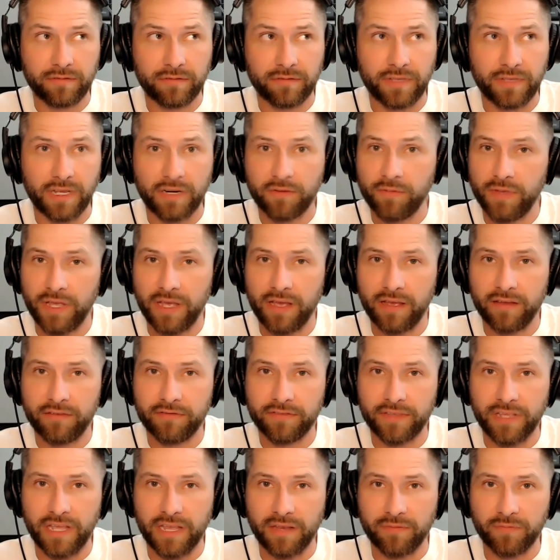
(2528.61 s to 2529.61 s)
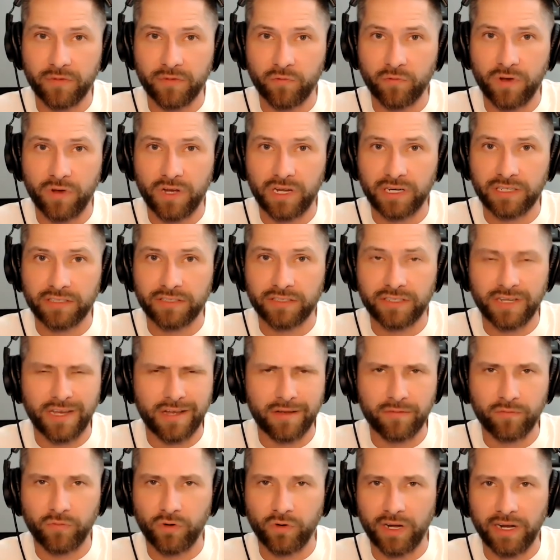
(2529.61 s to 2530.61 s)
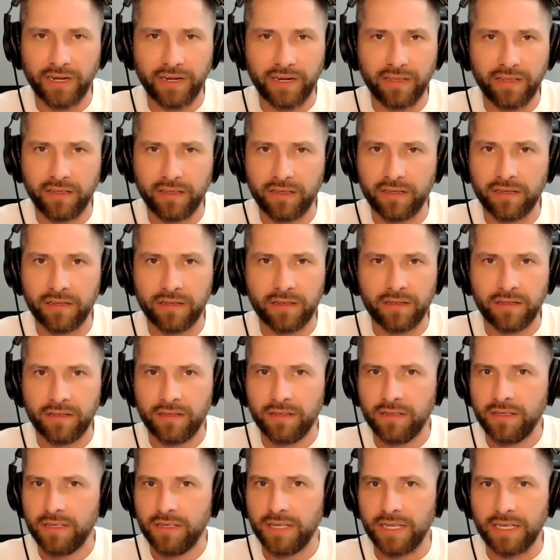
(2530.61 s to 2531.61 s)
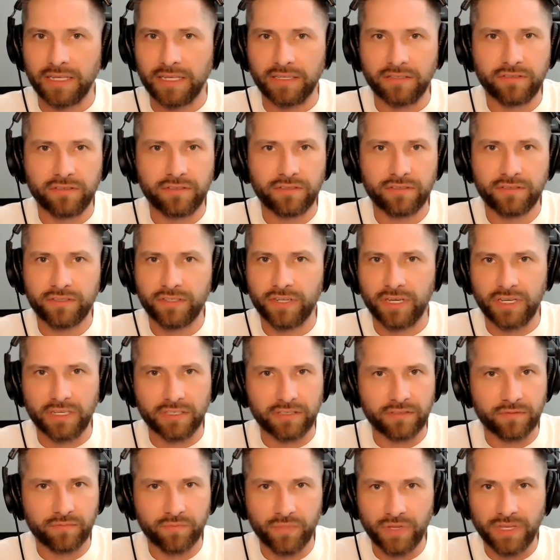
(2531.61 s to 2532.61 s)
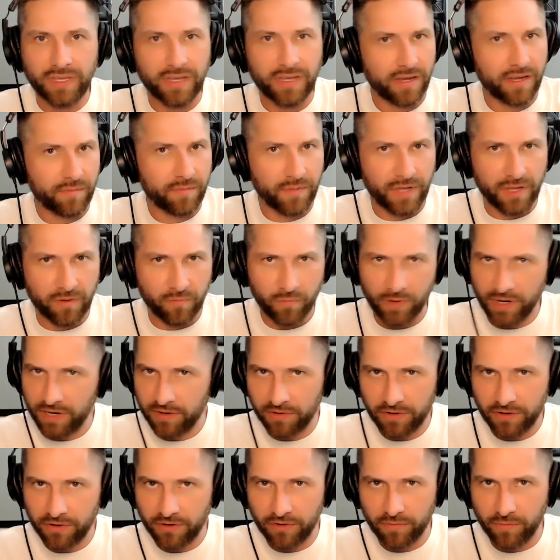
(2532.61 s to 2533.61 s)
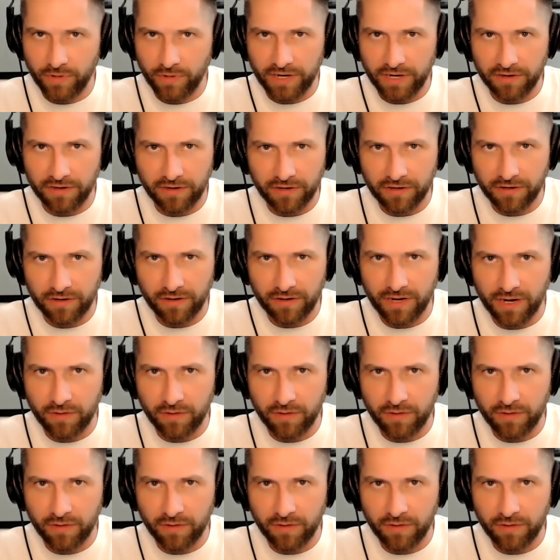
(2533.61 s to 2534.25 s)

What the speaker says: that'll be a hell of a game to watch. Tom Brady is just becoming weirder and weirder.